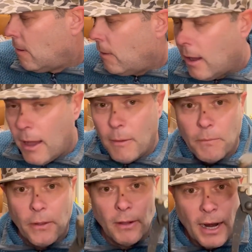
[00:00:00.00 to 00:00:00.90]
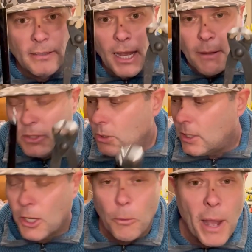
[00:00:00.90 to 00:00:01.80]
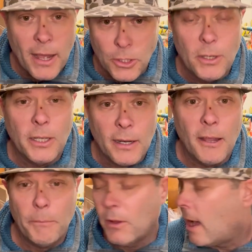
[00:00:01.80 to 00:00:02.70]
a lot of times you could end up in the